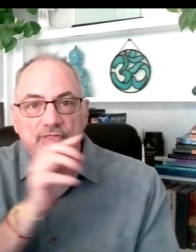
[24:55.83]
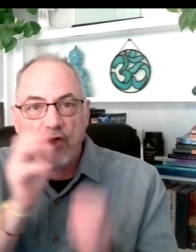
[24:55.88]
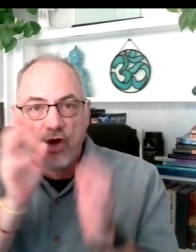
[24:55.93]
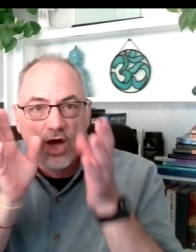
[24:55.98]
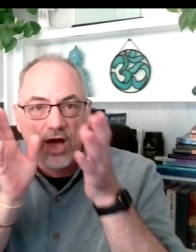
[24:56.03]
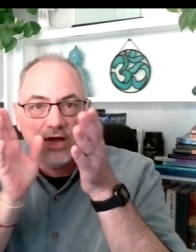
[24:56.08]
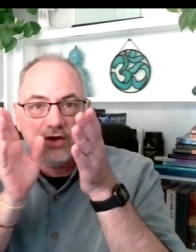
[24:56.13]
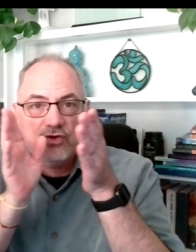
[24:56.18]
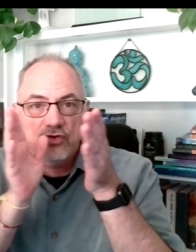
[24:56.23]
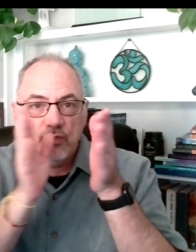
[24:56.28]

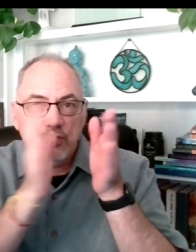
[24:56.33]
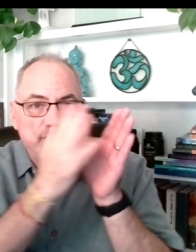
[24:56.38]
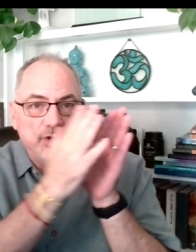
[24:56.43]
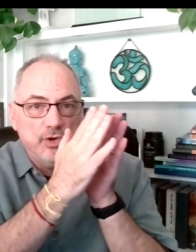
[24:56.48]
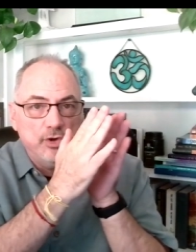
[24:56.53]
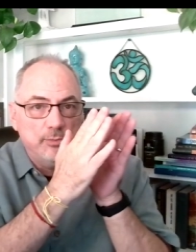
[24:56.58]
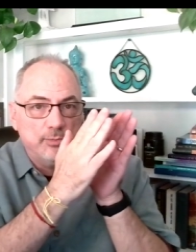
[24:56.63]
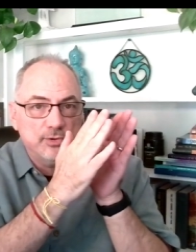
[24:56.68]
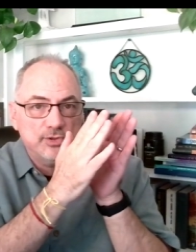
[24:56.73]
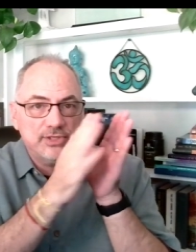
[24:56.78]
thought to a
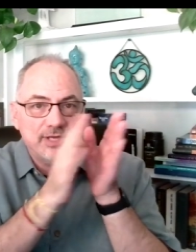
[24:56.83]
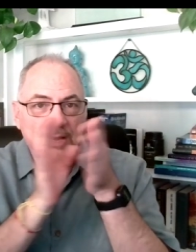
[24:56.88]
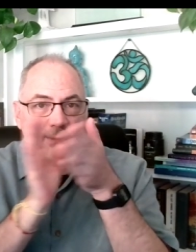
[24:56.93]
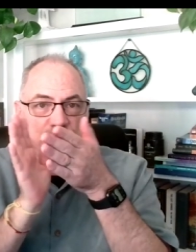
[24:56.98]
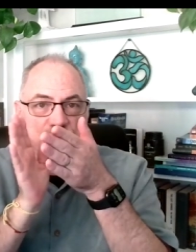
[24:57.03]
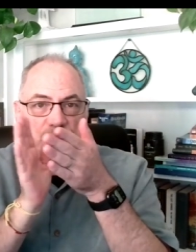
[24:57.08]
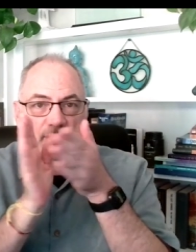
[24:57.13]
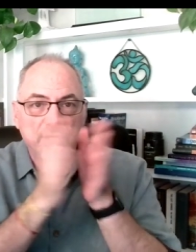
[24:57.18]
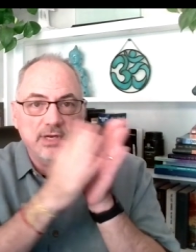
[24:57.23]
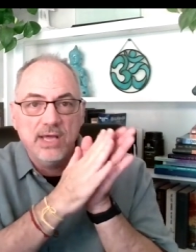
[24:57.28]
new
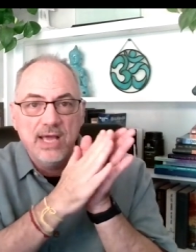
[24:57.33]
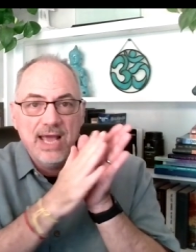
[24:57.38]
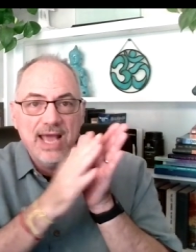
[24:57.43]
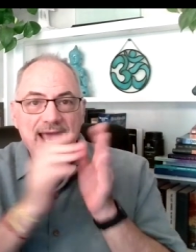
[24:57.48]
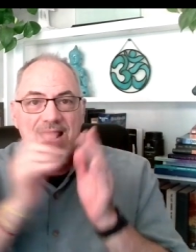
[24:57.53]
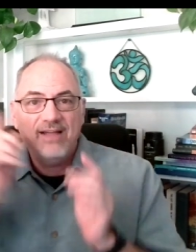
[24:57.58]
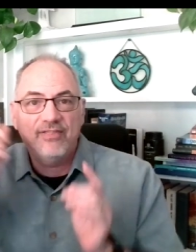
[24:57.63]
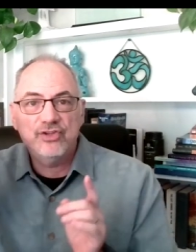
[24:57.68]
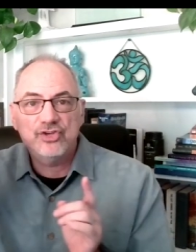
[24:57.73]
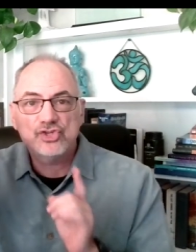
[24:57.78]
perception
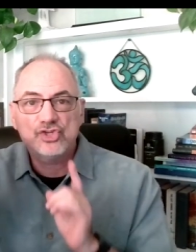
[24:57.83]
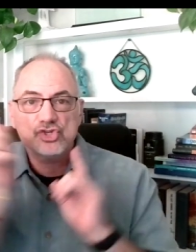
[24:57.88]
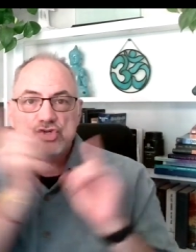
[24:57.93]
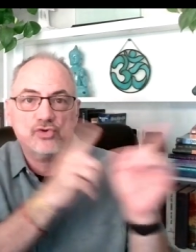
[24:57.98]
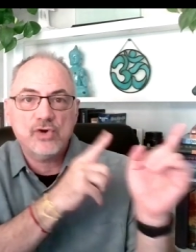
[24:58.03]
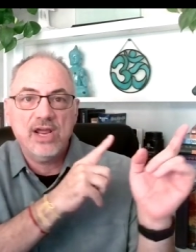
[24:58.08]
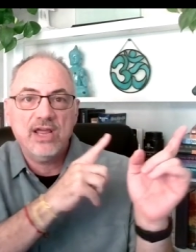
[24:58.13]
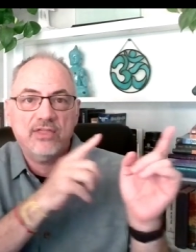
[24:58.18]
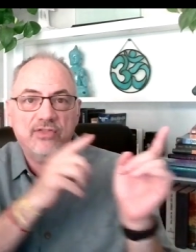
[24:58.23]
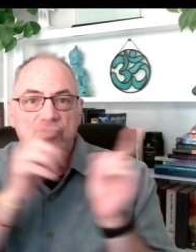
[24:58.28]
and the
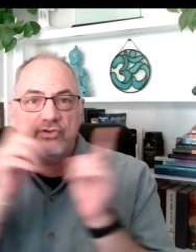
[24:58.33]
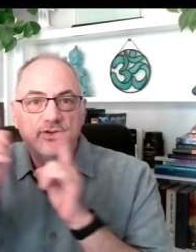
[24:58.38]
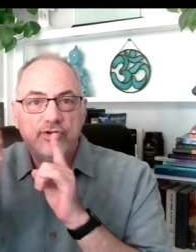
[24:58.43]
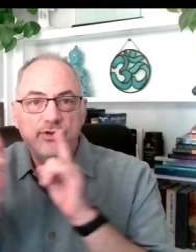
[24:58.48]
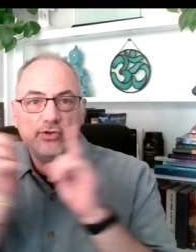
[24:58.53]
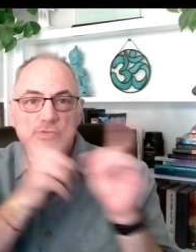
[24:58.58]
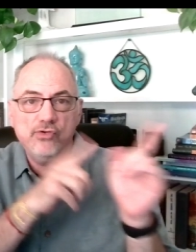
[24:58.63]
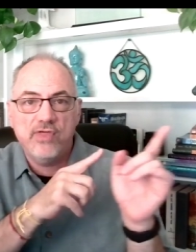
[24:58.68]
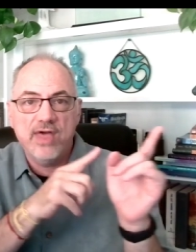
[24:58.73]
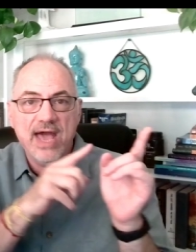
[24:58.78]
strength to
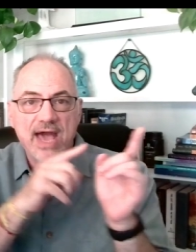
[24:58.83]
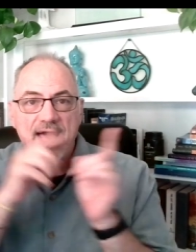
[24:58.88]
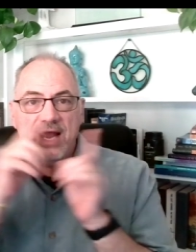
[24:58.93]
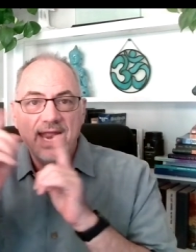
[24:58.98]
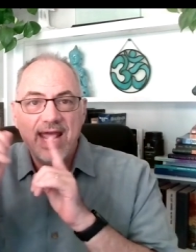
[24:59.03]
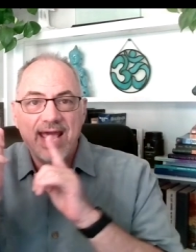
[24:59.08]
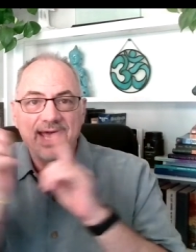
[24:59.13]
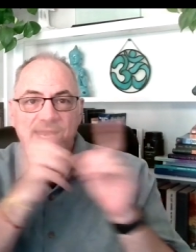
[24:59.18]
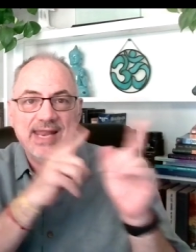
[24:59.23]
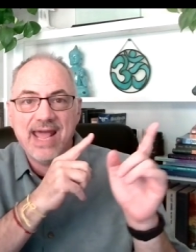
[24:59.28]
do
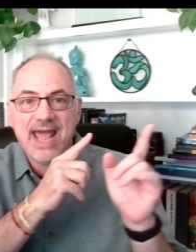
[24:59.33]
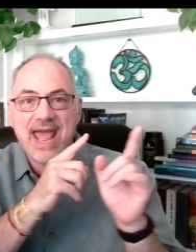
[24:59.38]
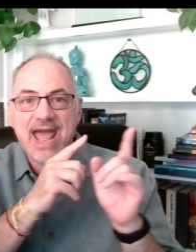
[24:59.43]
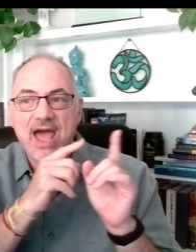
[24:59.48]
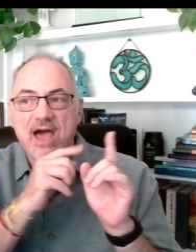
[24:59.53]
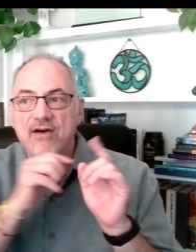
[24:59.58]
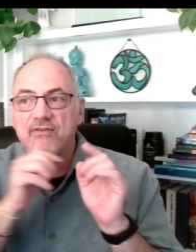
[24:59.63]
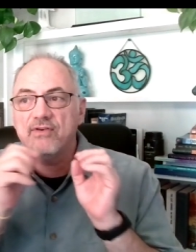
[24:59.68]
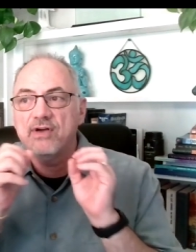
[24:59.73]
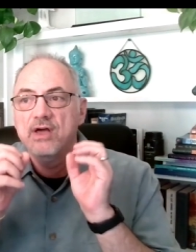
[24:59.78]
that and to
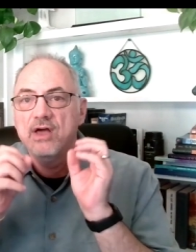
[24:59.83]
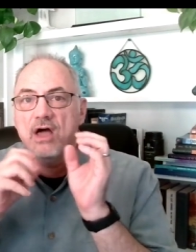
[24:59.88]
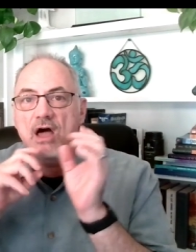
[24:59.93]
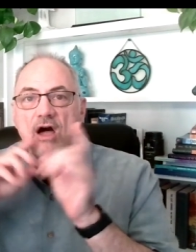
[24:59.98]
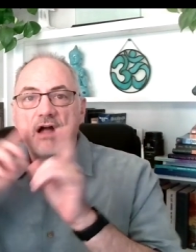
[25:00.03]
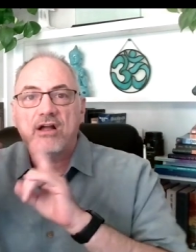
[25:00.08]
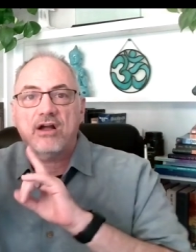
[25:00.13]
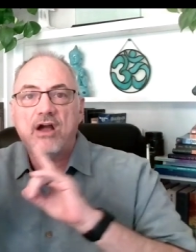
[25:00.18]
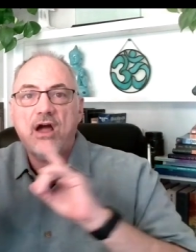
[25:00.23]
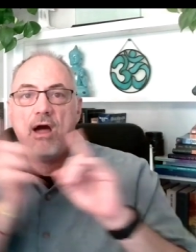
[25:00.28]
have
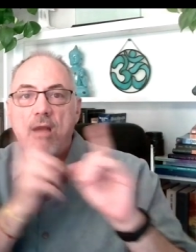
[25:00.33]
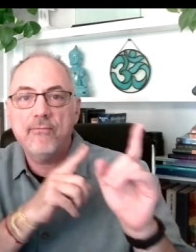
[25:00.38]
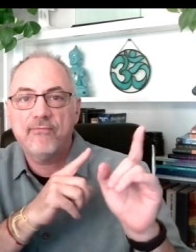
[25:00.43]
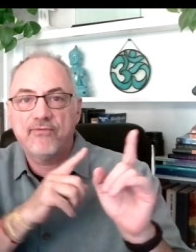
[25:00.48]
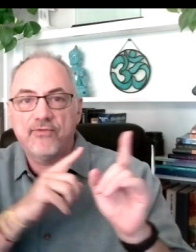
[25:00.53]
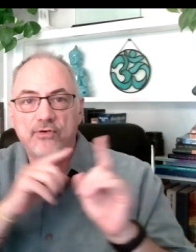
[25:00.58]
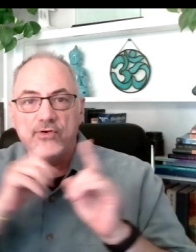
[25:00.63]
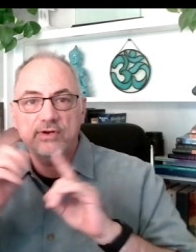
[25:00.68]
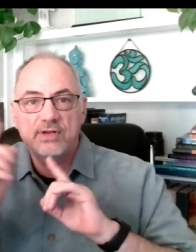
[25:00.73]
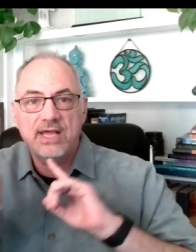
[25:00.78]
a
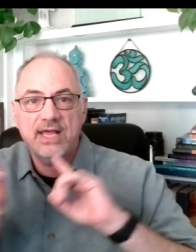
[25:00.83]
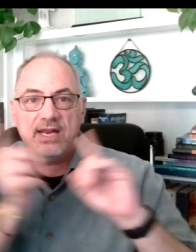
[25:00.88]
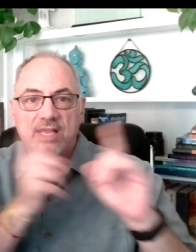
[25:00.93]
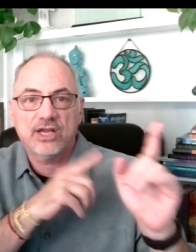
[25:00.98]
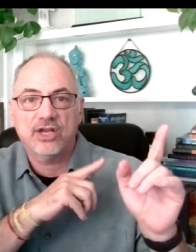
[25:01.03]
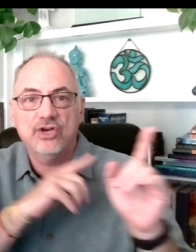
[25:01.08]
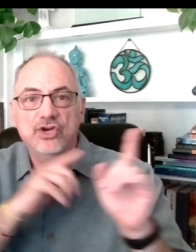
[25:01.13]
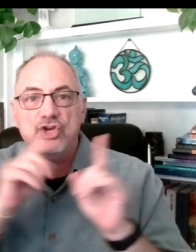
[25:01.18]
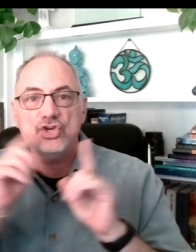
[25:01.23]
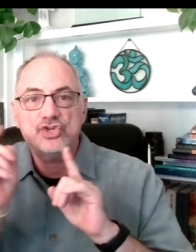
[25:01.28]
comfort and a
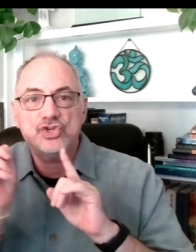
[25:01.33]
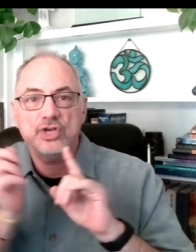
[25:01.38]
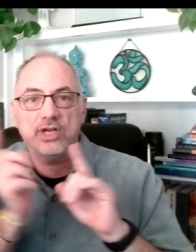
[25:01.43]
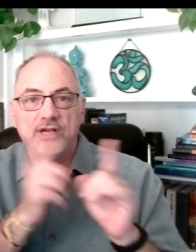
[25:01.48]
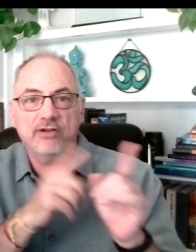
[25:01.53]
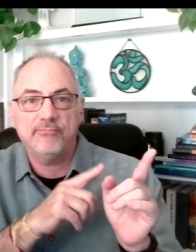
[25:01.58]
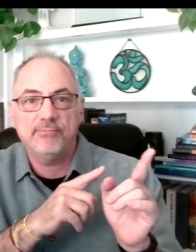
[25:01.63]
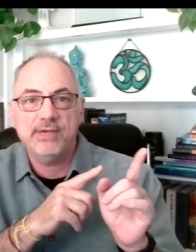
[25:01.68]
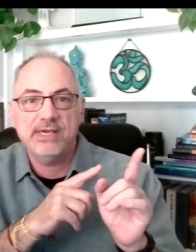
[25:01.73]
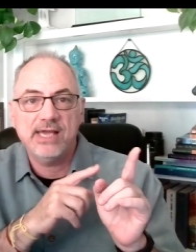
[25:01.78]

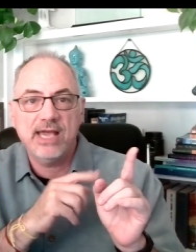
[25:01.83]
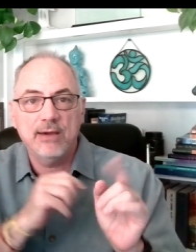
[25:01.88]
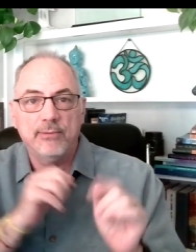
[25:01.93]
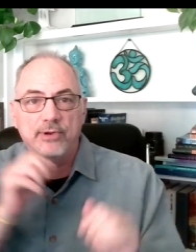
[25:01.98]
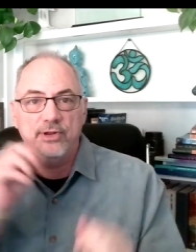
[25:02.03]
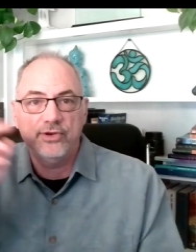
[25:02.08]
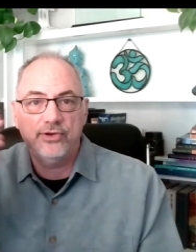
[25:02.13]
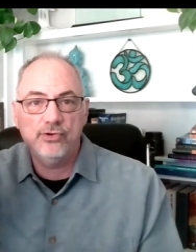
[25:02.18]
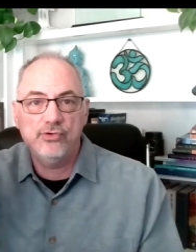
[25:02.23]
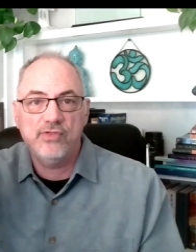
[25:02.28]
conditioning of being
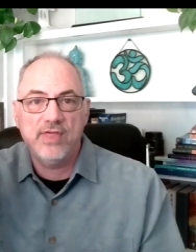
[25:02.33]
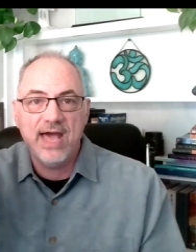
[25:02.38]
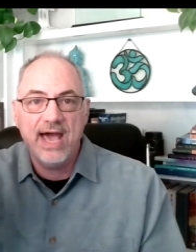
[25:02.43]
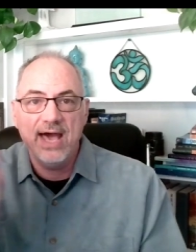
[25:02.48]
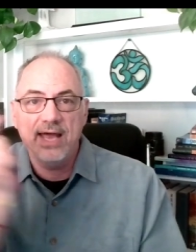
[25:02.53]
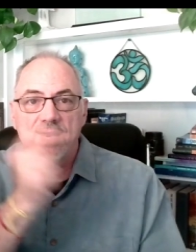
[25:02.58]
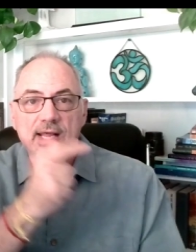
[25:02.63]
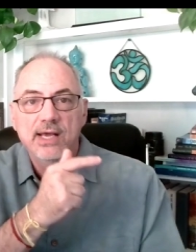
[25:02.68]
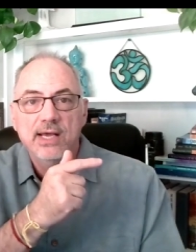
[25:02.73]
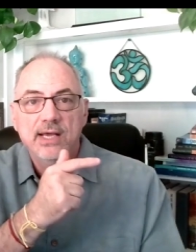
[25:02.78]
able to do
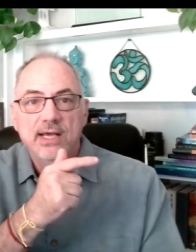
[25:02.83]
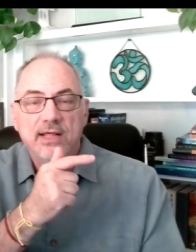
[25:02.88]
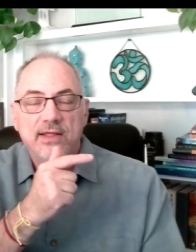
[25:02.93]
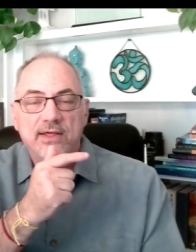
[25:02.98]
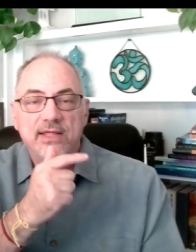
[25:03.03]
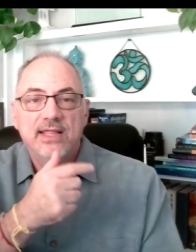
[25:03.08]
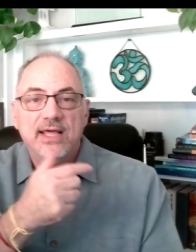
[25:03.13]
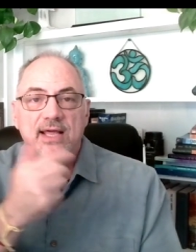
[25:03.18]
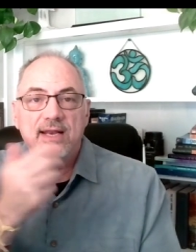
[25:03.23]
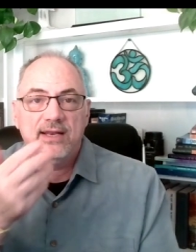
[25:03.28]
that
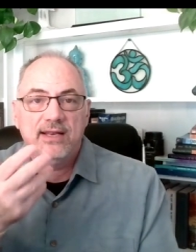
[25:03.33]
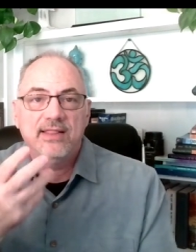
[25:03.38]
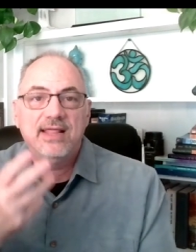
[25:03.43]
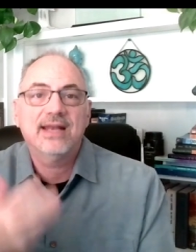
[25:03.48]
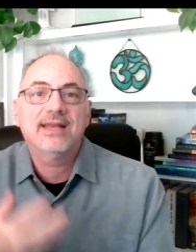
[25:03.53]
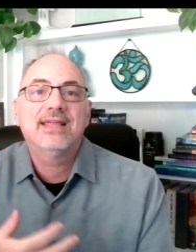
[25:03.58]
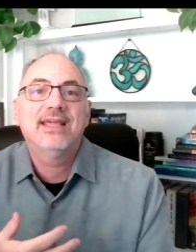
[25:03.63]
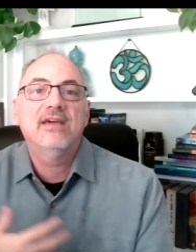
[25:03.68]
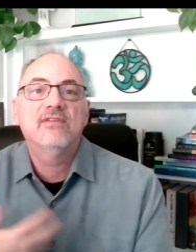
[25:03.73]
that that